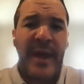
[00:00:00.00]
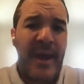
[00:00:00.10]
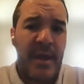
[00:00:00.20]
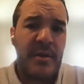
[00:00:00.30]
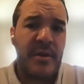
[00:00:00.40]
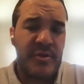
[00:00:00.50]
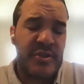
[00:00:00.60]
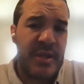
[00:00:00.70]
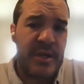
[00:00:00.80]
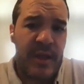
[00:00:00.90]
that, and
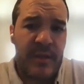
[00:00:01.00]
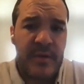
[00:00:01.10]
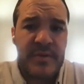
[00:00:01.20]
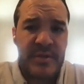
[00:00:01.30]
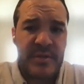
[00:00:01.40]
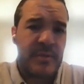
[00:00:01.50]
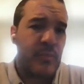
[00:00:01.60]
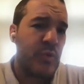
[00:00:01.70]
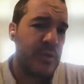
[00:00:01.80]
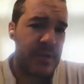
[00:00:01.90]
understanding how those systems
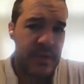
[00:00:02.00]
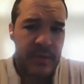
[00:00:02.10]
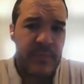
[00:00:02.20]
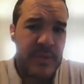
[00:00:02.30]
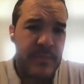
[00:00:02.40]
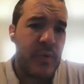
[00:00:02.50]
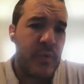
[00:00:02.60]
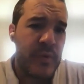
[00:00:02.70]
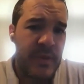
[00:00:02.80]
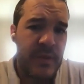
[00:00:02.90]
work and the
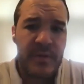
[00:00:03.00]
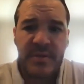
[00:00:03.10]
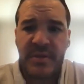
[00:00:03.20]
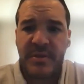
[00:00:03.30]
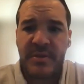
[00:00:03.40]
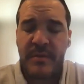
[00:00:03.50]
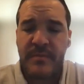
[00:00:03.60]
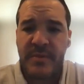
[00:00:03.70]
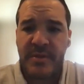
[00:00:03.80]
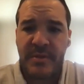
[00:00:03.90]
people within those
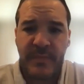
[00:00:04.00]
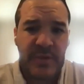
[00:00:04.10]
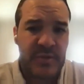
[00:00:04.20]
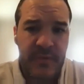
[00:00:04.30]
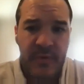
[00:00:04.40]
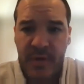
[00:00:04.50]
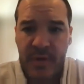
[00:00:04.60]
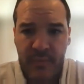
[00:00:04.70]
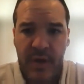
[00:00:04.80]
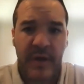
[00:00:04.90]
systems, especially for a
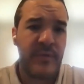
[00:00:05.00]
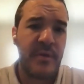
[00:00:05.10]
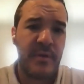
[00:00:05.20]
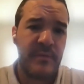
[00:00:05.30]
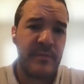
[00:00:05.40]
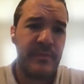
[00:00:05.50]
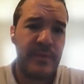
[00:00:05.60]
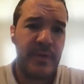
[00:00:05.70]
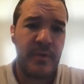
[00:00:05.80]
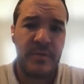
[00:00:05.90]
nonprofit, of,
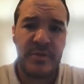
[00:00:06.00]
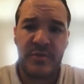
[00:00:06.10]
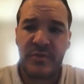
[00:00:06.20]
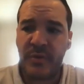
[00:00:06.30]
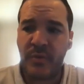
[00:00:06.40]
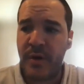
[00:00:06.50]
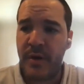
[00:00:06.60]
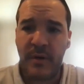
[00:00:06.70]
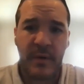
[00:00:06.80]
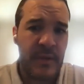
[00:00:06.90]
who's interested in
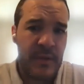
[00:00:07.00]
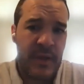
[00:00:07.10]
where,